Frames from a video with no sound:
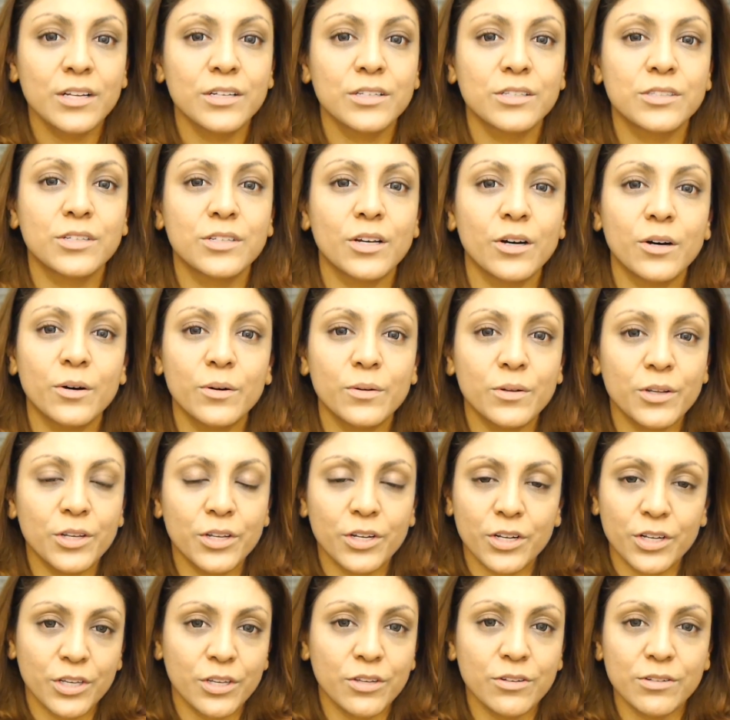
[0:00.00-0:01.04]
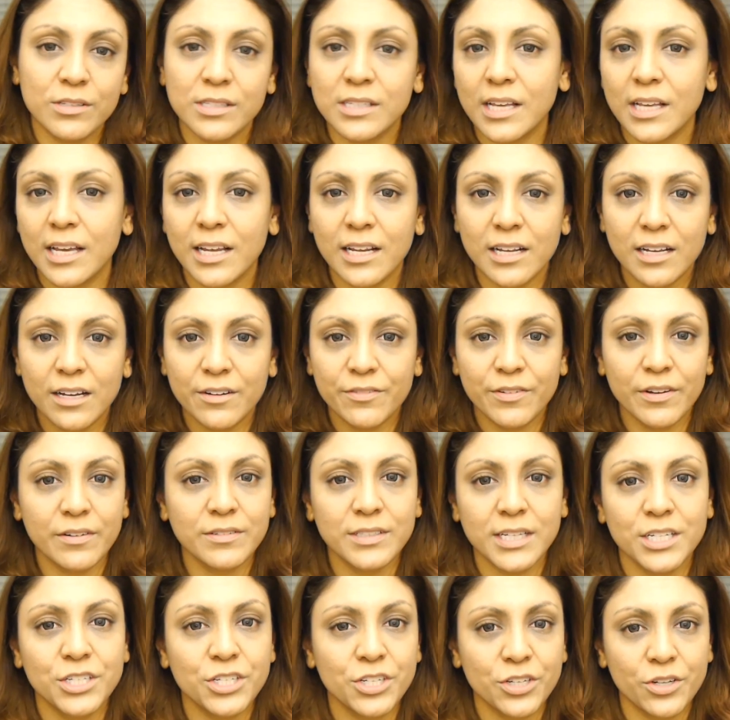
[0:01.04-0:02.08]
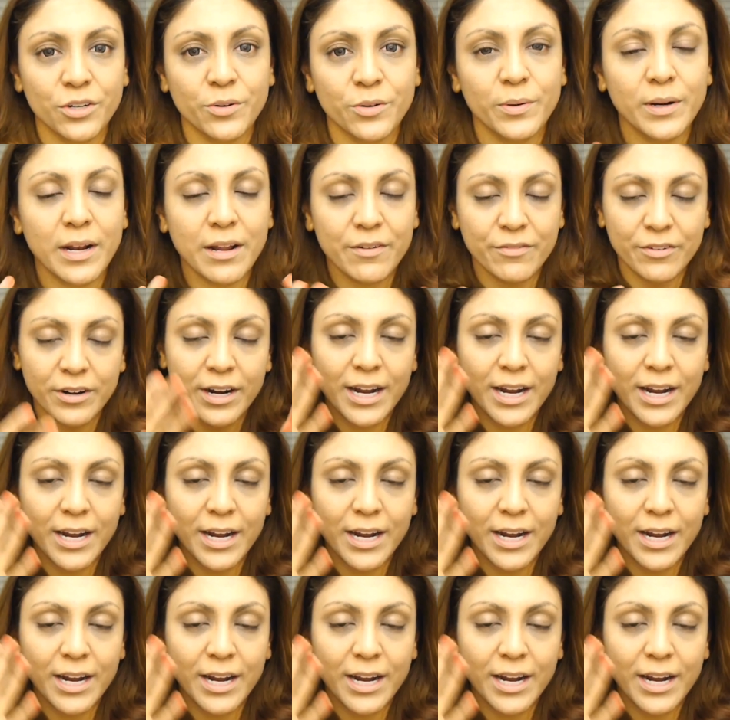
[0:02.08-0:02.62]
so you can use like a foundation or whatever.